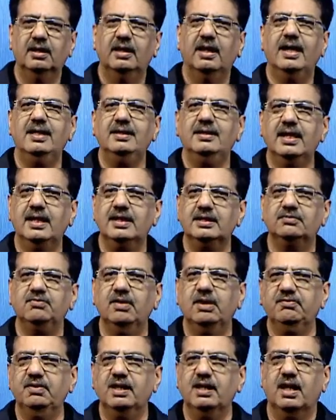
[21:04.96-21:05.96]
And there is
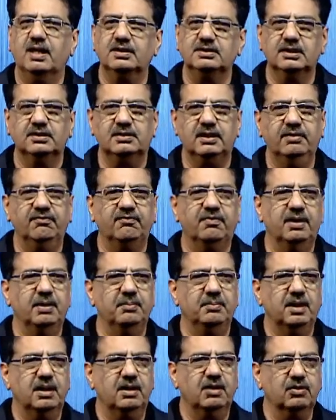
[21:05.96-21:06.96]
where we ask the three
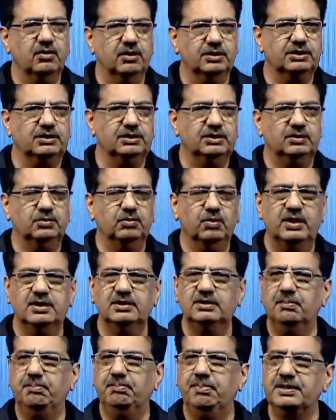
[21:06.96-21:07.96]
fundamental questions. What is
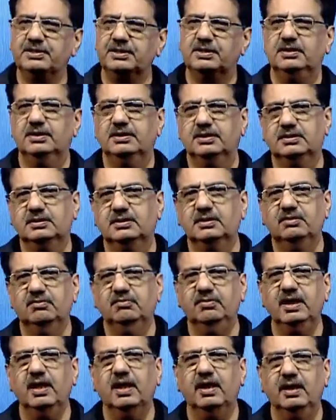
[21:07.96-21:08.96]
the business
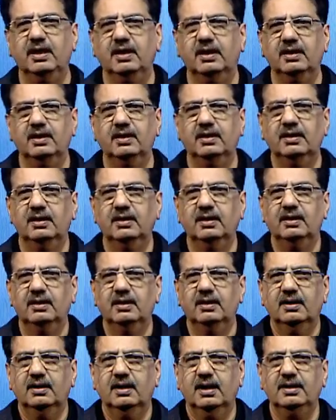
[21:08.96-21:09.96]
we are in?
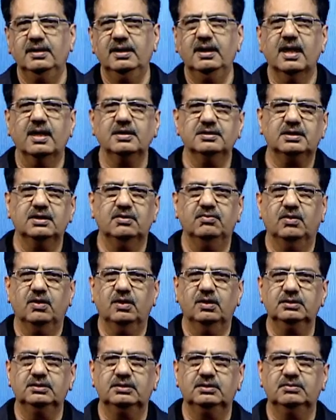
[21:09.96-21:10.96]
And the answer
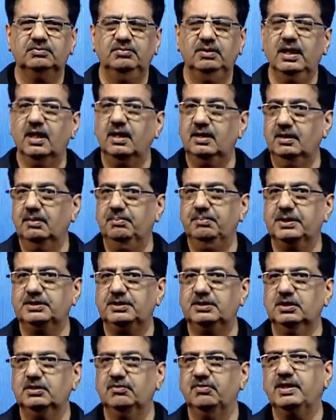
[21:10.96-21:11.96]
was, we are in the
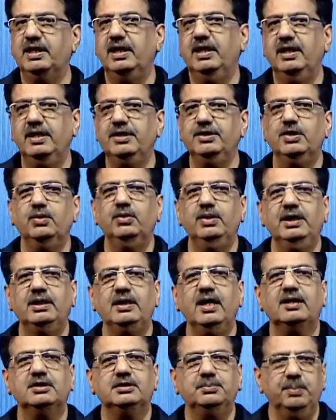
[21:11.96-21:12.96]
business of creating unique
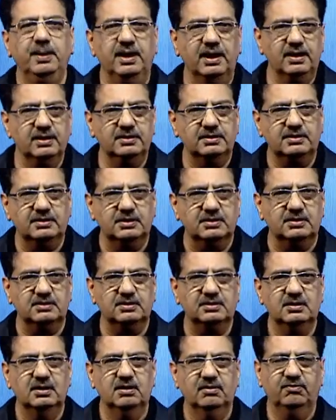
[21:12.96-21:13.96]

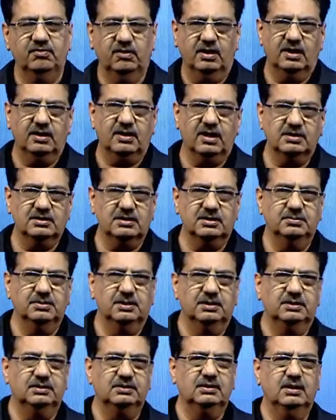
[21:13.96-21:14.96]
experiences for our
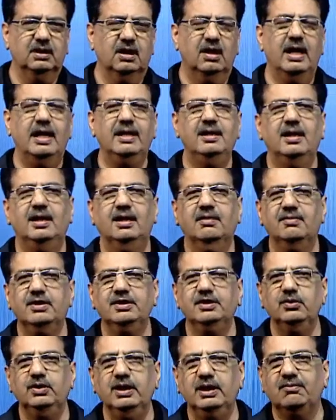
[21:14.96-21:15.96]
customers and deliver
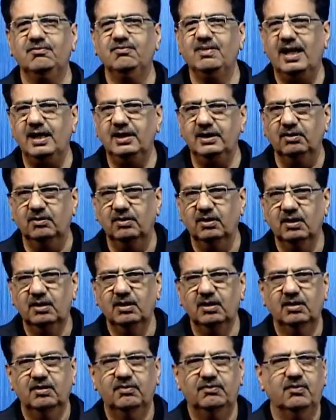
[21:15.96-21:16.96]
unique value
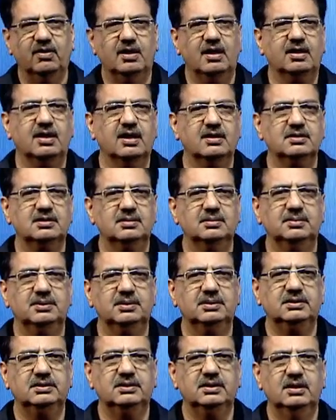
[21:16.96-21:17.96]
for our
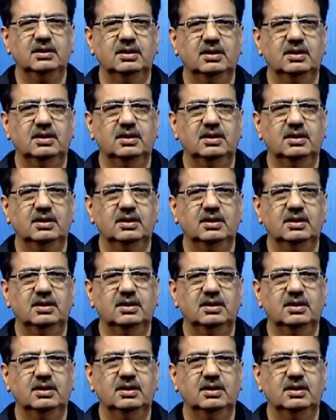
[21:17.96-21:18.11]
customers.